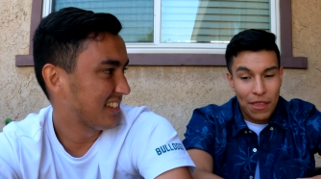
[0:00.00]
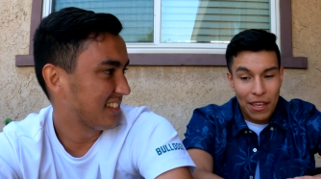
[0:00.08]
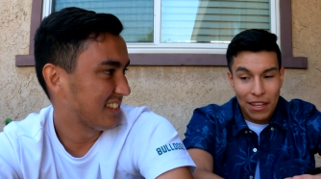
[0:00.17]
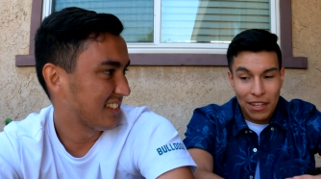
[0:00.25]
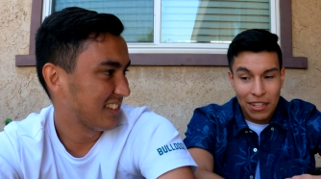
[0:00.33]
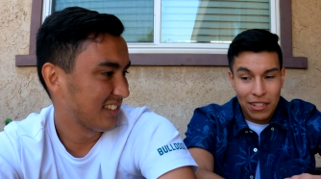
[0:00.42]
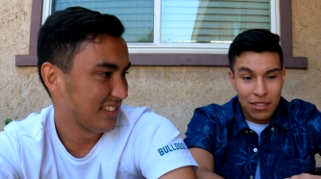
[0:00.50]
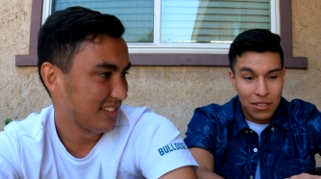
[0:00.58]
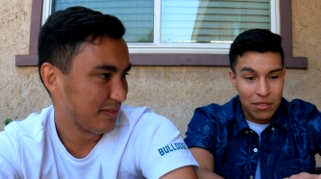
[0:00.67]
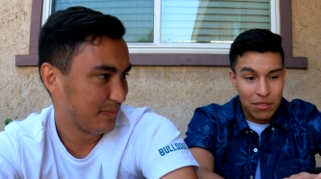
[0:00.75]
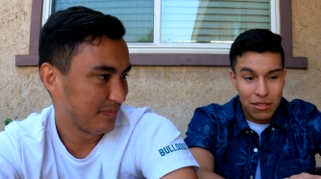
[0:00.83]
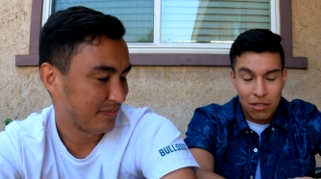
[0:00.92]

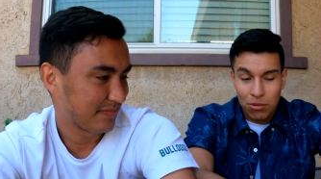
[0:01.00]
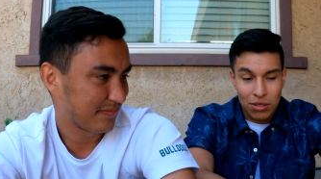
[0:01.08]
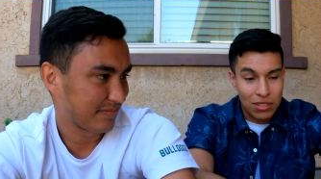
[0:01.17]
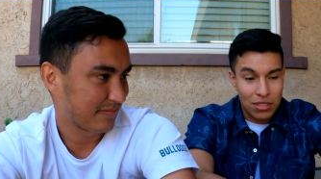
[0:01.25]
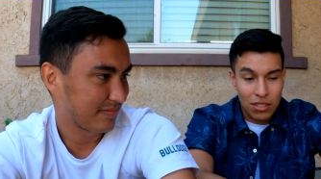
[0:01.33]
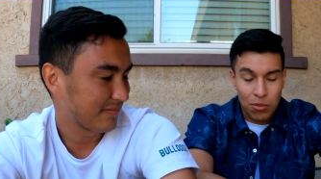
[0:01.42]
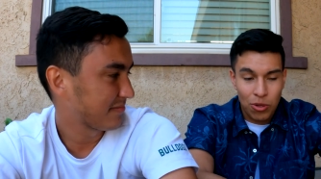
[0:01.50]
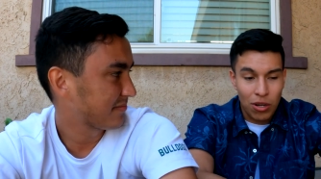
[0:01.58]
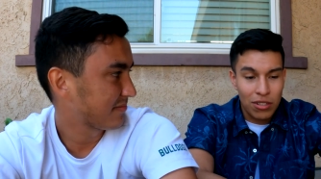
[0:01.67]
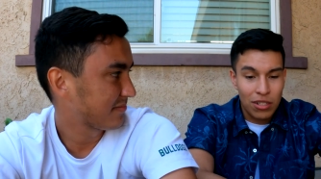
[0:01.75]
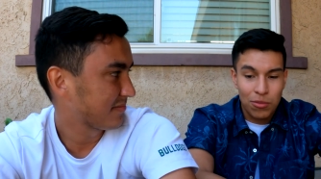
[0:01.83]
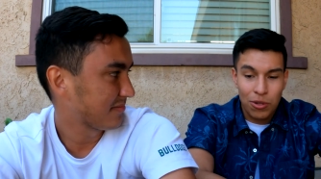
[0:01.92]
Speaker 1: they he wasn't sub
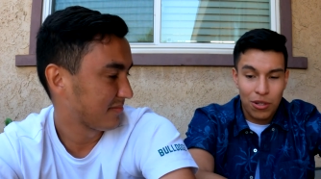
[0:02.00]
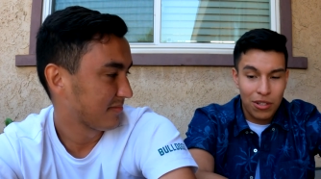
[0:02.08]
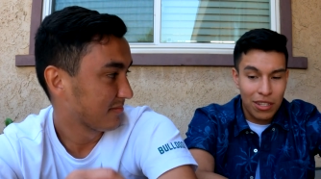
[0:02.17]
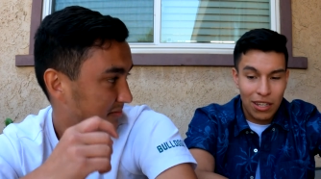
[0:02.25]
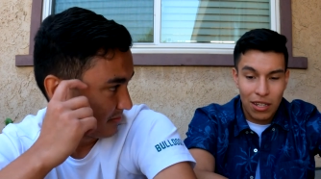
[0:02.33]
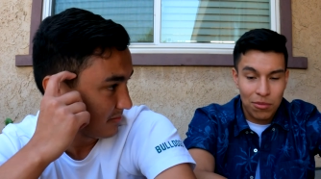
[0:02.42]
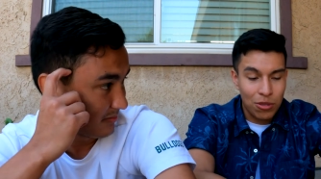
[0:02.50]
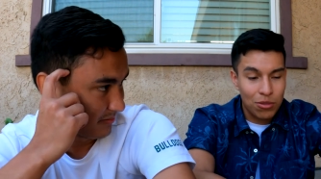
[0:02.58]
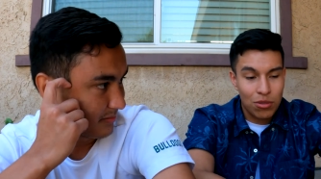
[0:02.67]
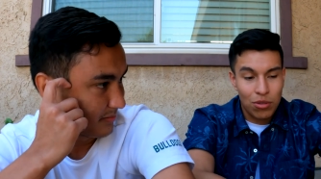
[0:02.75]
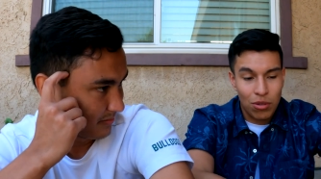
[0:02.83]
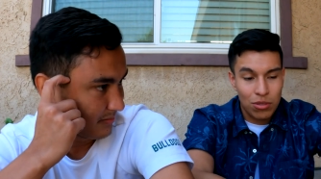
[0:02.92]
called anymore. They let him go
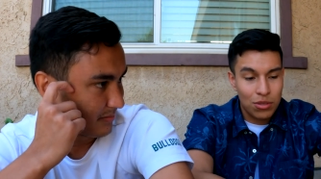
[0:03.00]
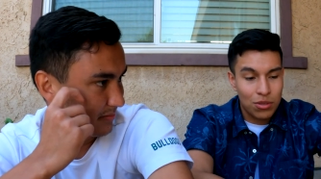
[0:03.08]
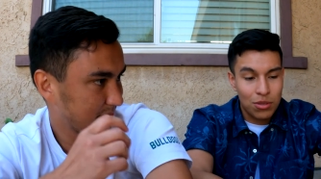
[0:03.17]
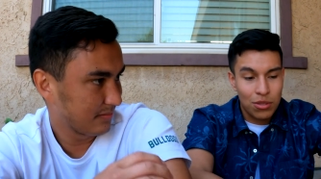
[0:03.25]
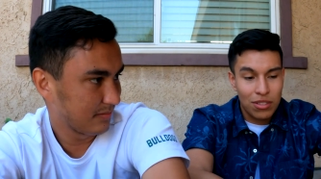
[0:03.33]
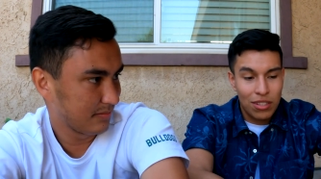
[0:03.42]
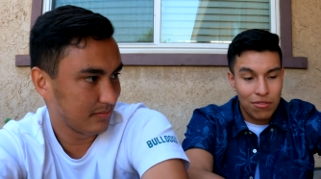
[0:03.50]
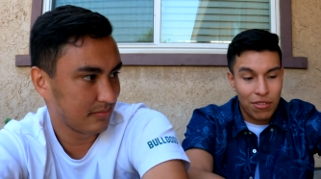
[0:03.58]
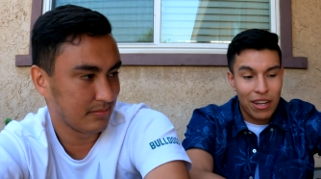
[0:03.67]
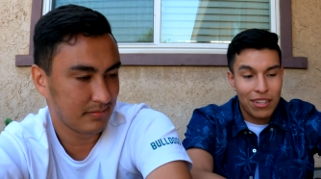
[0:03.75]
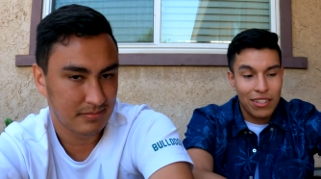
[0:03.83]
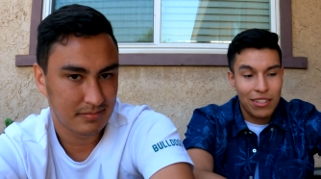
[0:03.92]
through the whole school, and then mm-hmm.
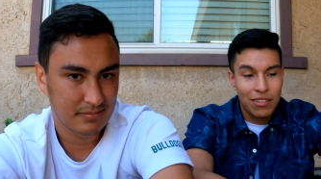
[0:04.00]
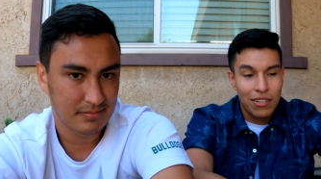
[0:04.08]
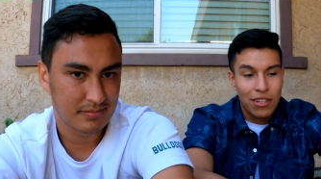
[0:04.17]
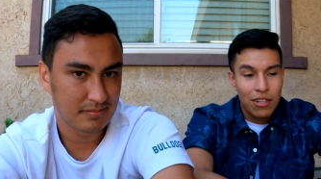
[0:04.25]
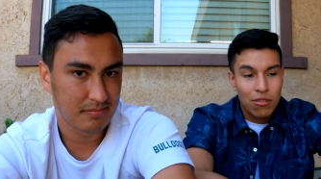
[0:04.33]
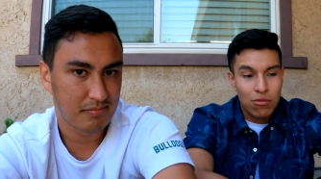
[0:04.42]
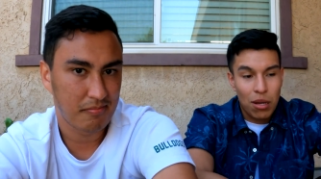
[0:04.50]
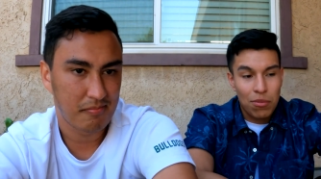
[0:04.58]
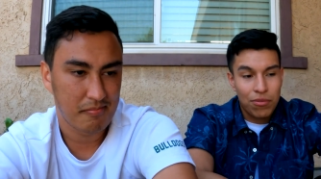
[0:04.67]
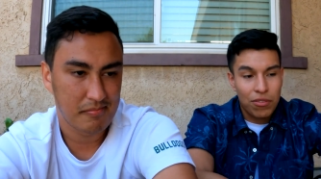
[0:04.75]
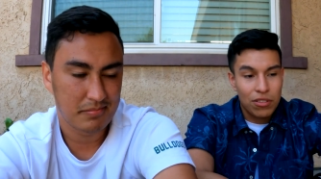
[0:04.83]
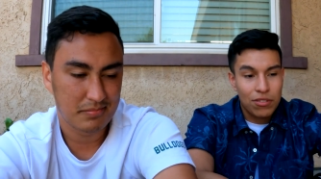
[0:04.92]
finally, mm. right
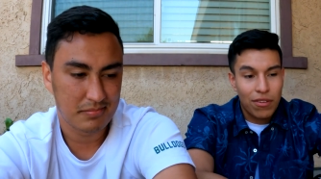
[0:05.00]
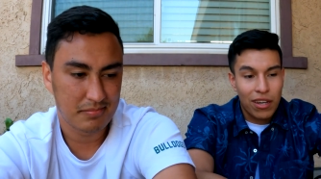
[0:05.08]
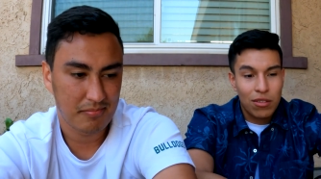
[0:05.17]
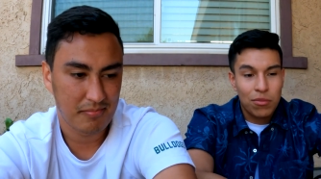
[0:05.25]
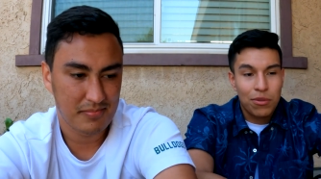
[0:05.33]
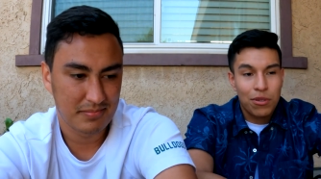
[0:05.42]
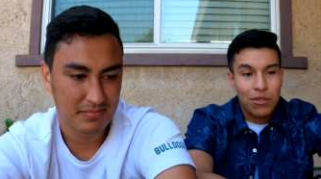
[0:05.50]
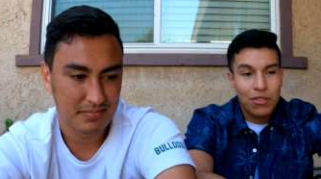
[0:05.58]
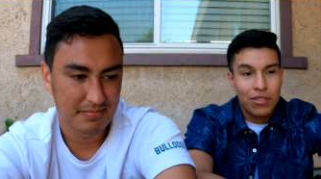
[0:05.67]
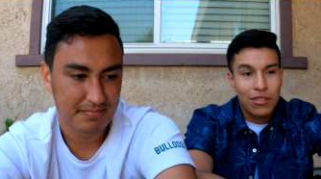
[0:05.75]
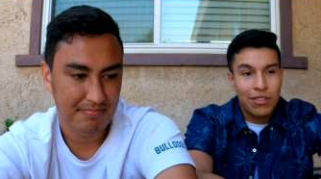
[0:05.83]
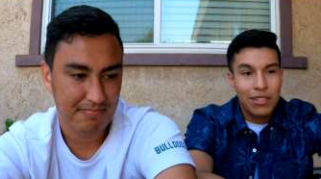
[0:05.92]
before his final
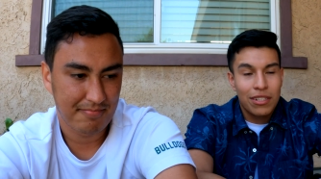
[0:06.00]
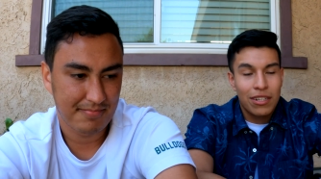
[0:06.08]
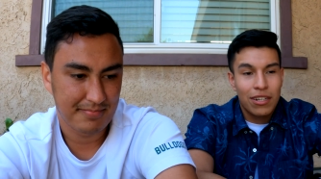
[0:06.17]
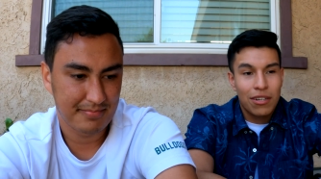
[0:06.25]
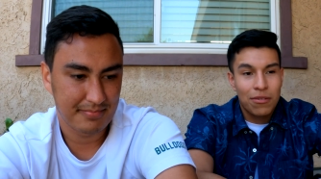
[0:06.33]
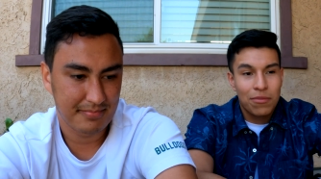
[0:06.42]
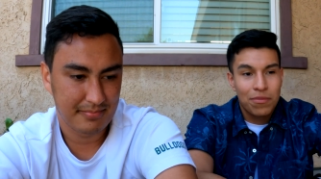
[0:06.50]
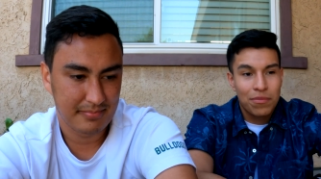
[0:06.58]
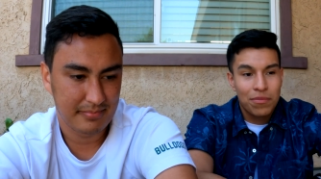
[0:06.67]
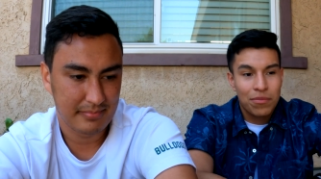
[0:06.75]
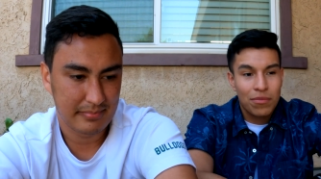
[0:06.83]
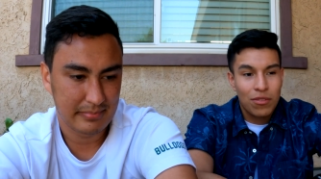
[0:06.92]
board, during uh,
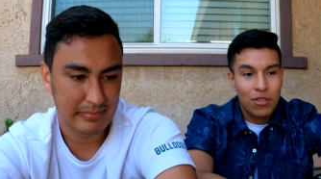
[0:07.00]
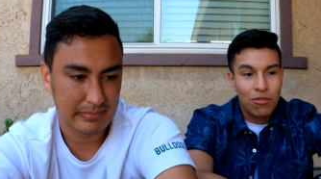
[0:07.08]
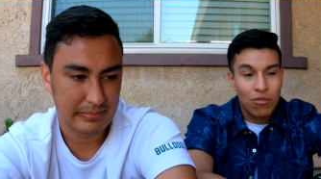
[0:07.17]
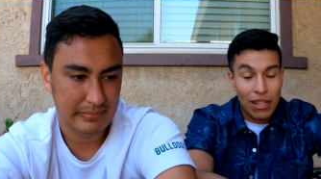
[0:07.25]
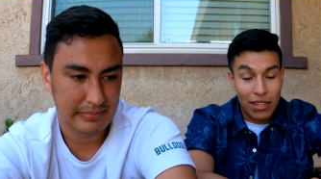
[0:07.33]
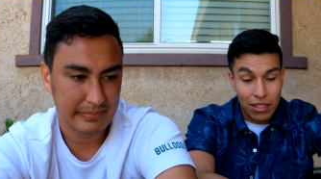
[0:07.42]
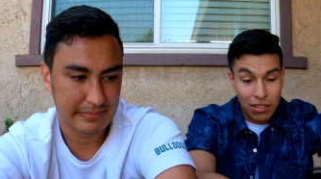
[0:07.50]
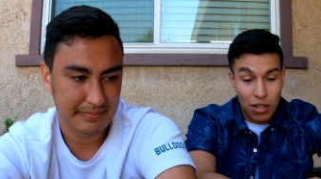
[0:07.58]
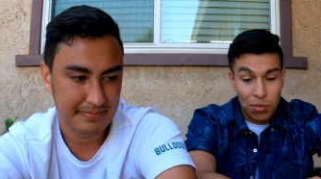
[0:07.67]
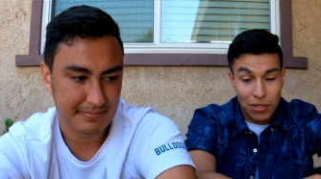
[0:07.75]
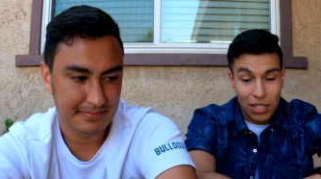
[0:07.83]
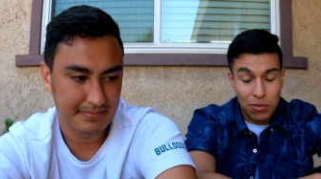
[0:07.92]
right like a
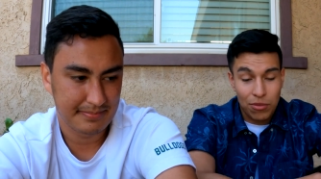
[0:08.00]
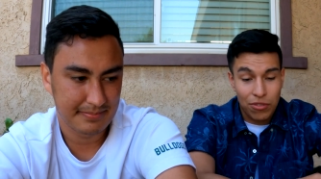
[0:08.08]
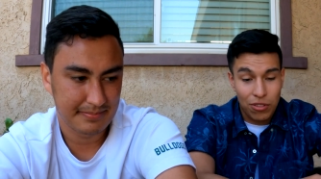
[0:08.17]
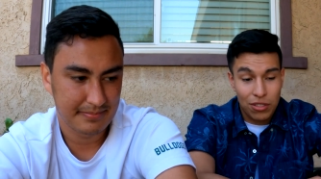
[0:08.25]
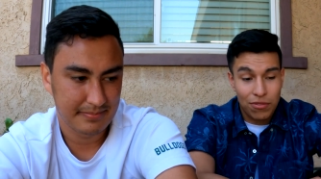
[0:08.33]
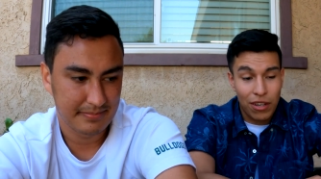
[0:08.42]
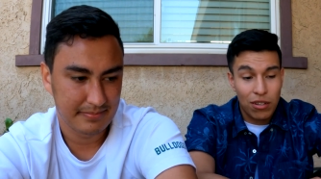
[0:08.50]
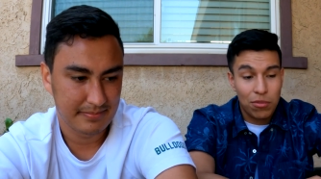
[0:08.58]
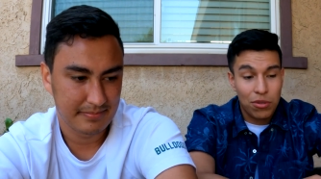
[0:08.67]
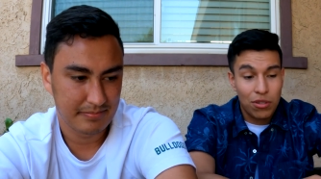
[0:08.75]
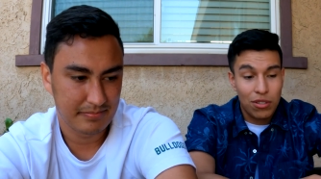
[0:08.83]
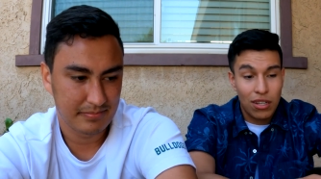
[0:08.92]
couple days before his final
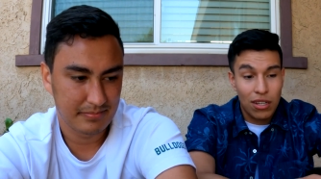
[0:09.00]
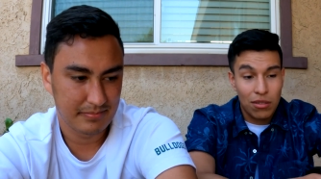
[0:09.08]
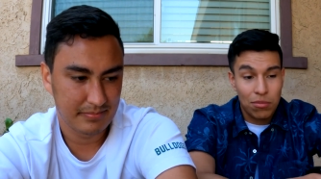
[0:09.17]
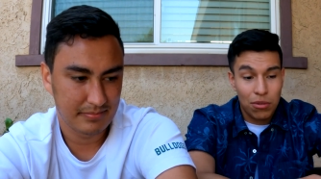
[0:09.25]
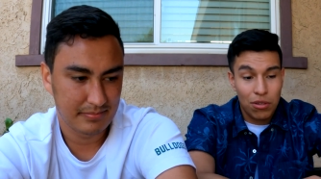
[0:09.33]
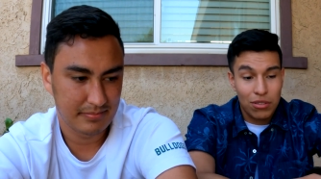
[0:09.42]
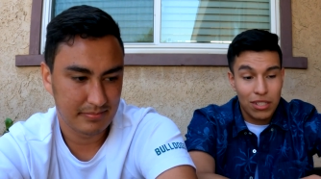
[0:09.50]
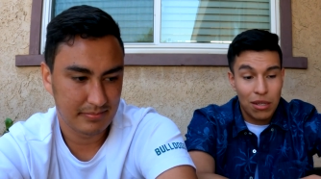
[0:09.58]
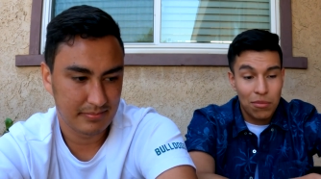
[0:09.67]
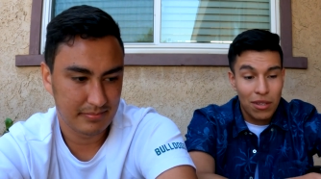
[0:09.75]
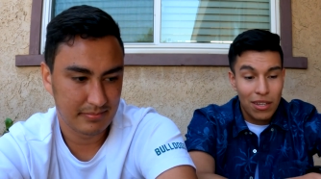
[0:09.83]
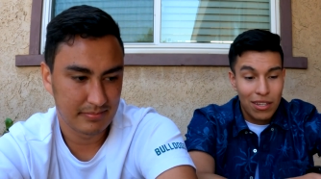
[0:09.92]
board and
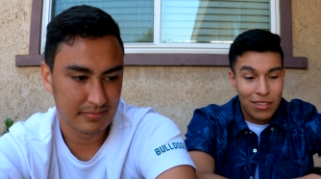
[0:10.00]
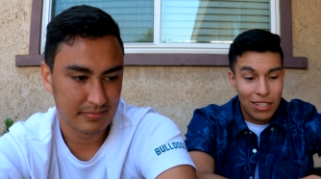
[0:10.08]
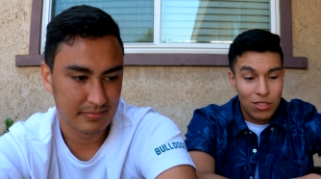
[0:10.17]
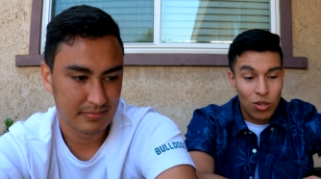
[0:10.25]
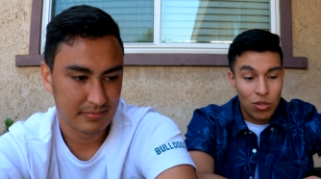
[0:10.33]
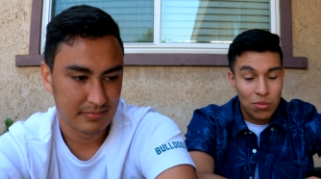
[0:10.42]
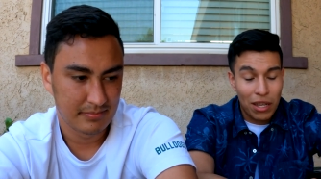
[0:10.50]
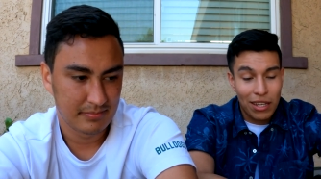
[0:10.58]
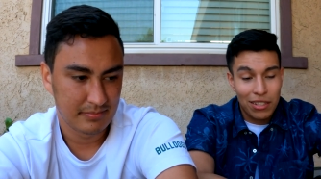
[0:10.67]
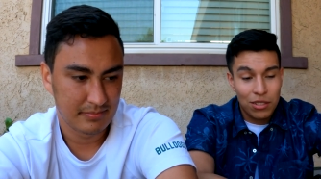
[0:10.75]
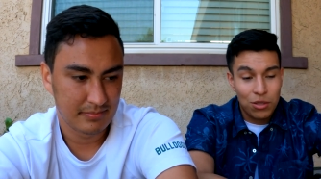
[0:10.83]
prototype, they told him, hey,